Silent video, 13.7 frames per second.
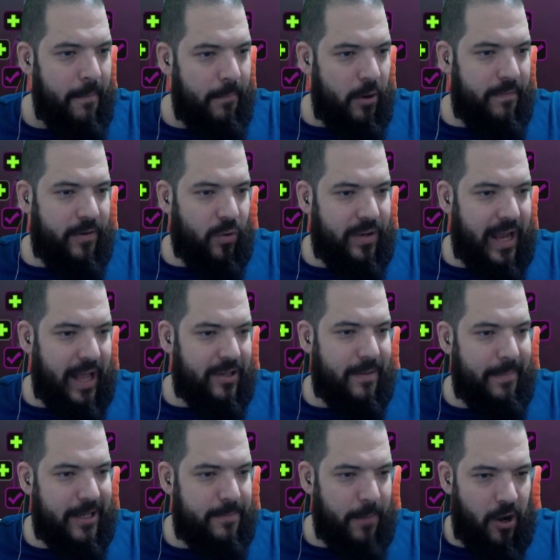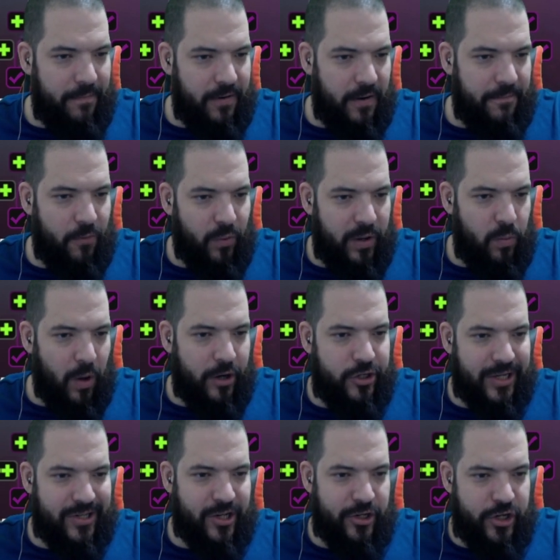Moving on down to Miss Marvel at 41,
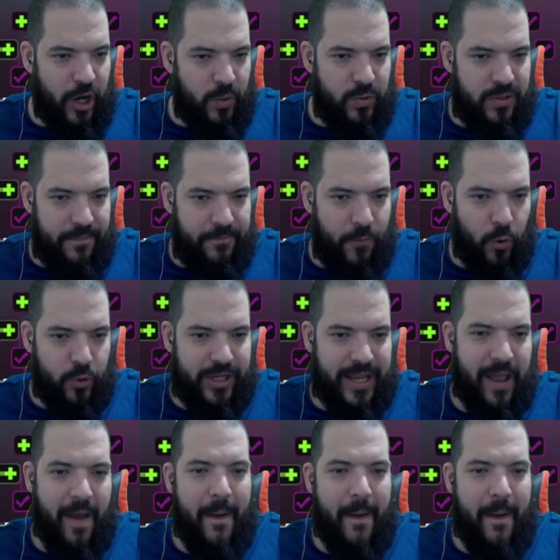Jessica Jones at 40,